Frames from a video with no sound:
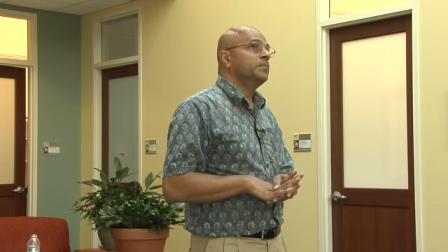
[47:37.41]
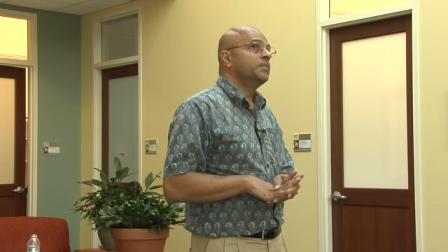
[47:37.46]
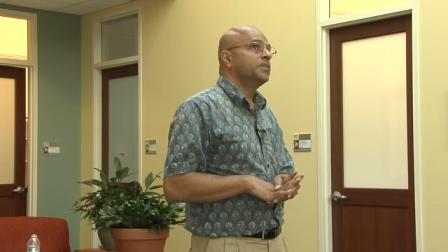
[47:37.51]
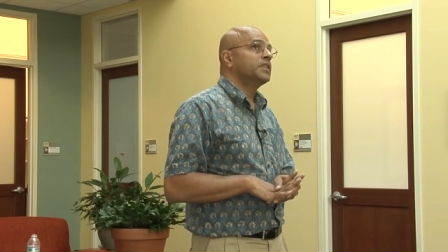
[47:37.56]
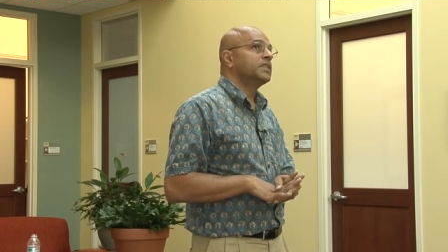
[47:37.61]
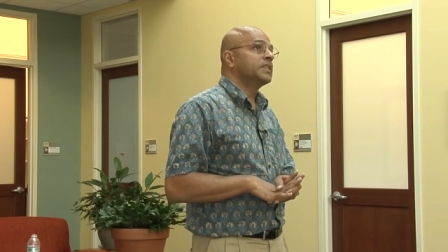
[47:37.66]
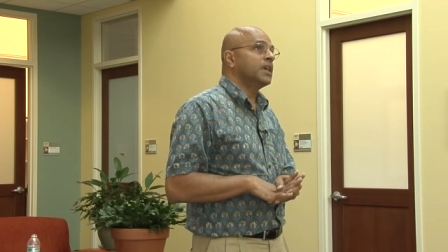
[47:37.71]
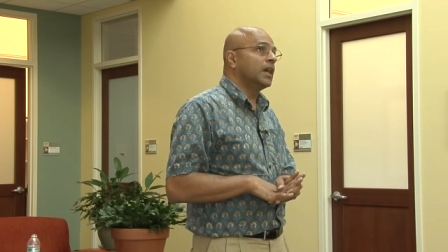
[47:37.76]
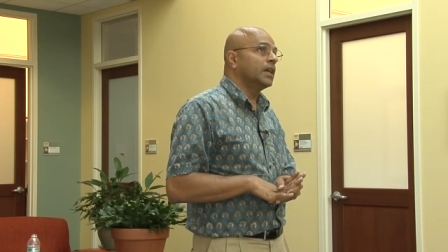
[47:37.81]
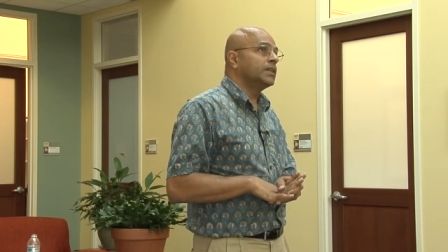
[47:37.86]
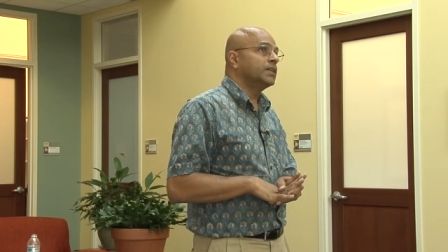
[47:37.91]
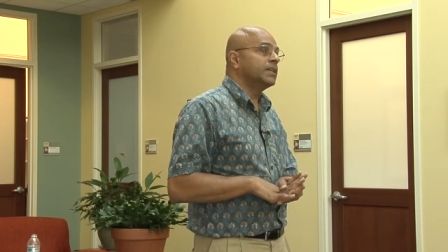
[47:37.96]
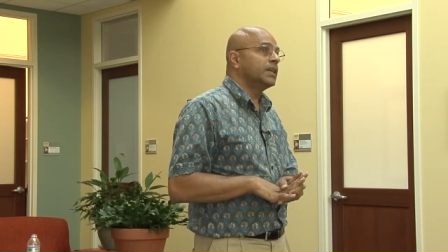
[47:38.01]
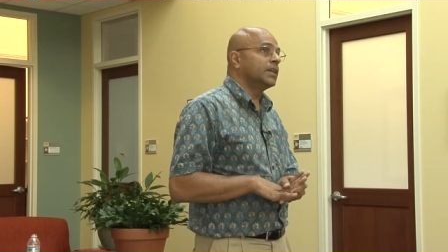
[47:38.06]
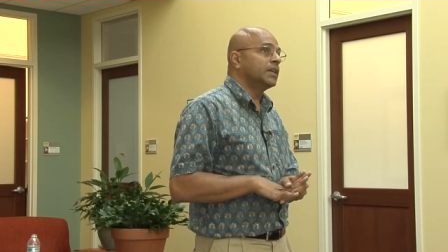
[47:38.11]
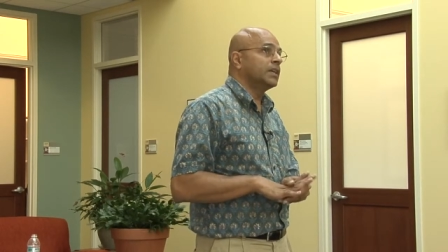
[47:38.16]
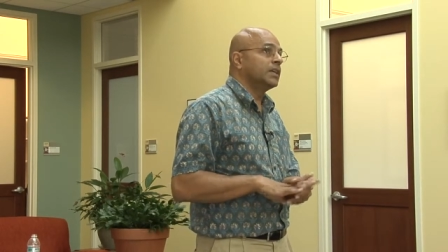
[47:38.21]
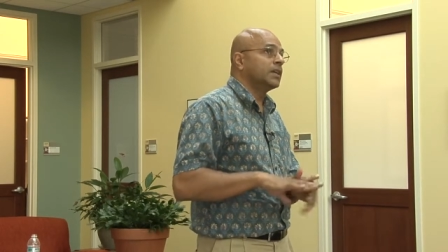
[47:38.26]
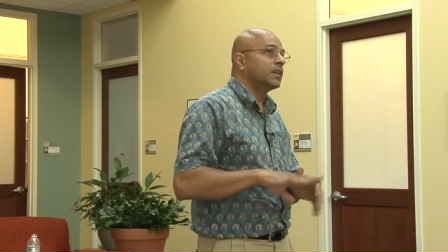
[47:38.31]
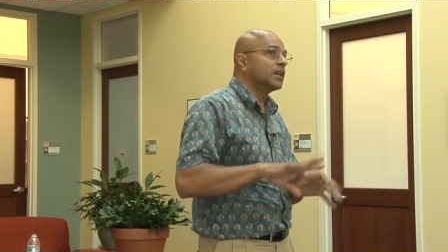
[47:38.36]
start
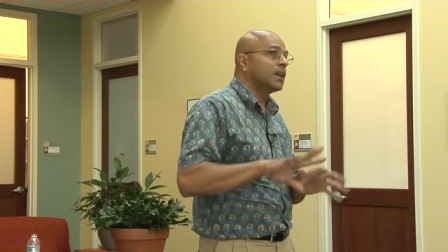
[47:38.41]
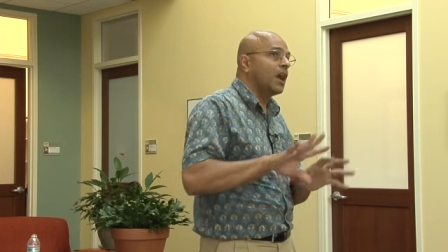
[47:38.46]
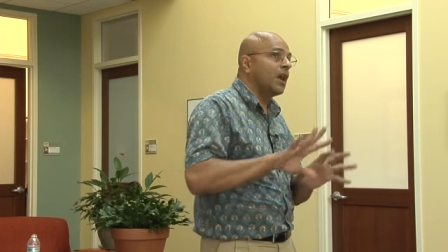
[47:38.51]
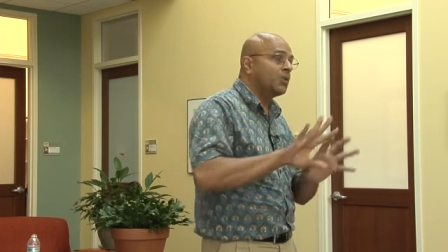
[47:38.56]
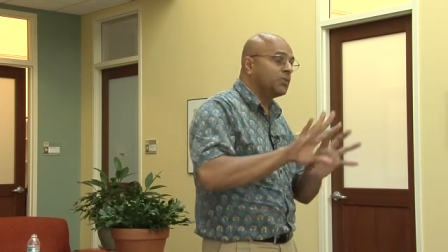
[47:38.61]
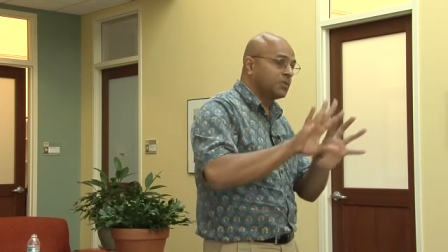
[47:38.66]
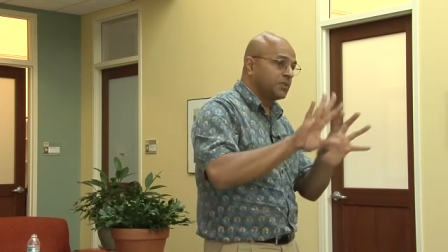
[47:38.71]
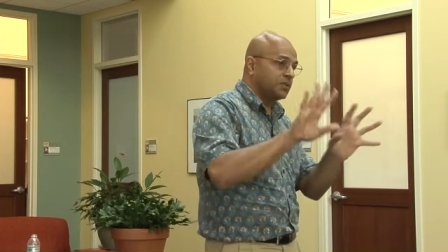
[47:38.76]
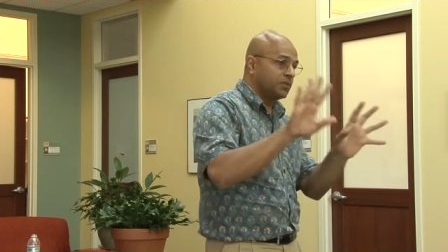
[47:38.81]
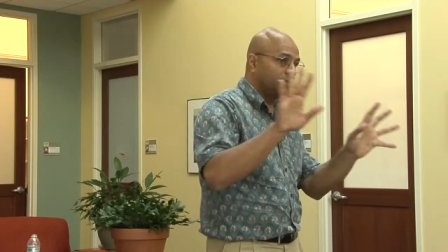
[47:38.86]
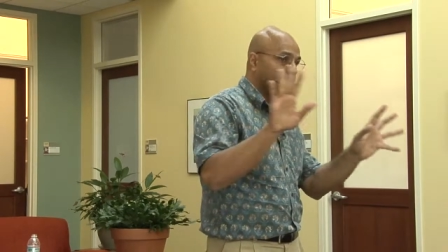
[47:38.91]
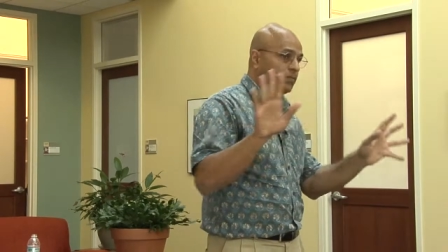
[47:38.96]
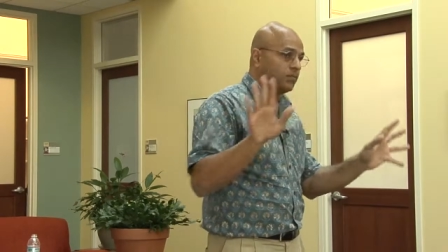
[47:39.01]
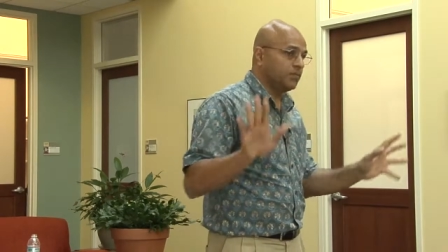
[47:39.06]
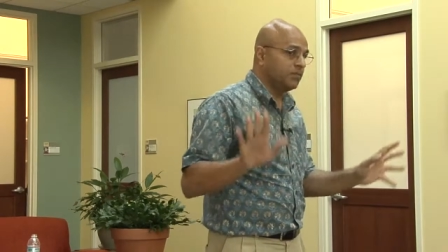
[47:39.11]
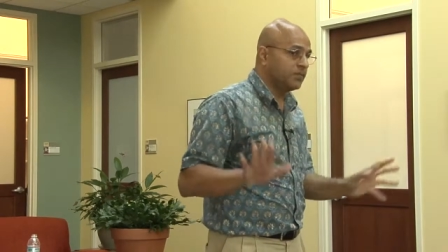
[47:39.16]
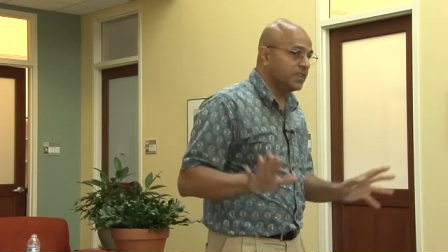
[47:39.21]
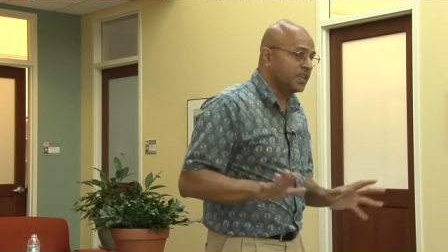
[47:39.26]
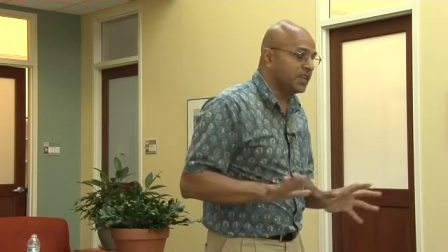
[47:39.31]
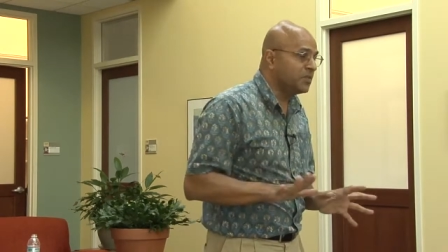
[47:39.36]
taking account
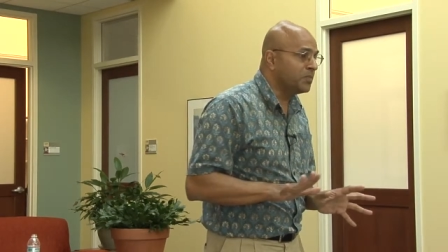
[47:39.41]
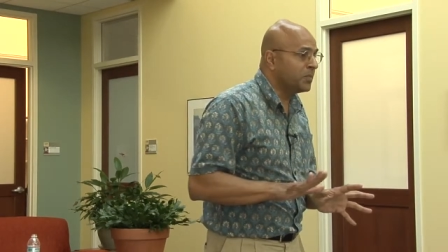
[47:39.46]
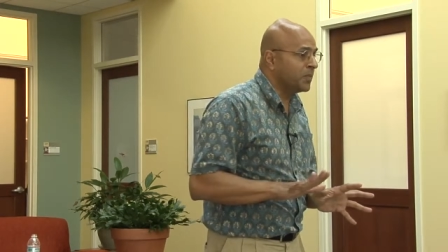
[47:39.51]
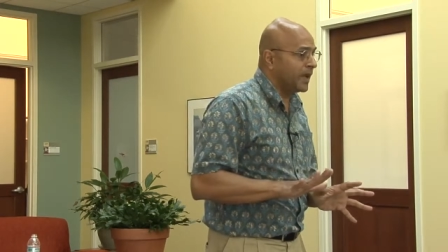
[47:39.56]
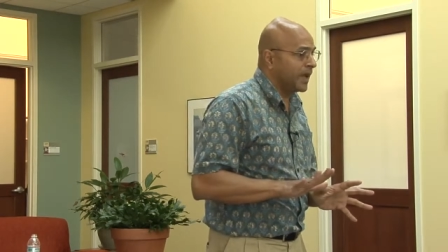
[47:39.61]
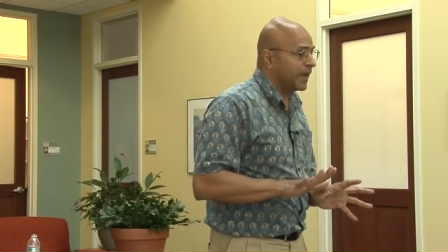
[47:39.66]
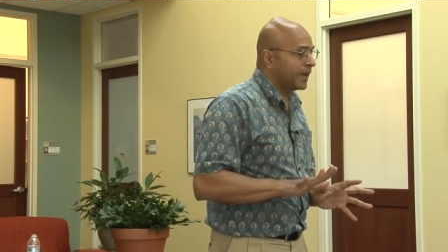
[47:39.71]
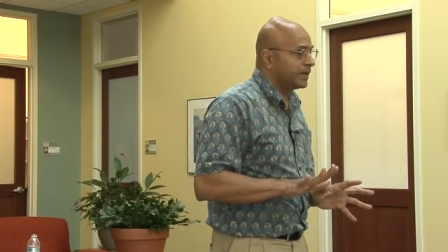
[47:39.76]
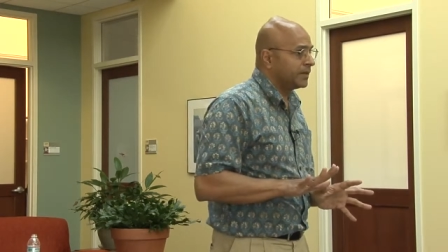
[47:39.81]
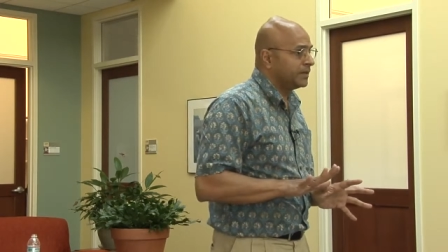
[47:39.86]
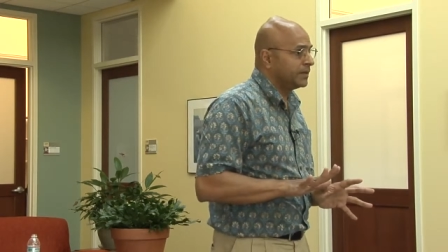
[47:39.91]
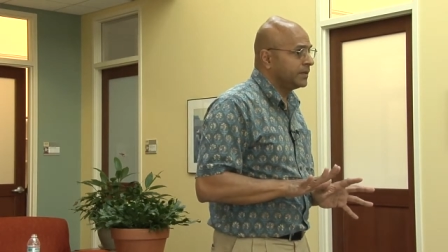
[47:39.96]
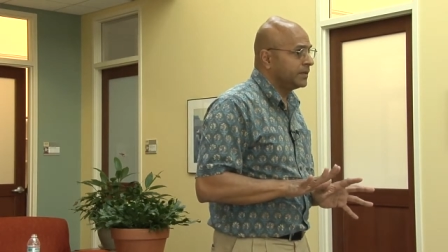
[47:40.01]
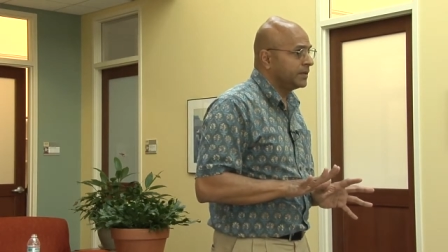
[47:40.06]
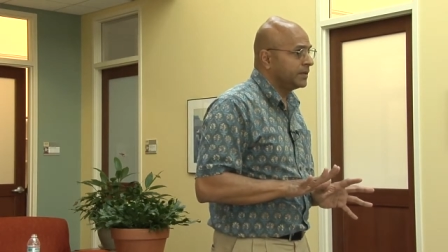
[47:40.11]
of the impact,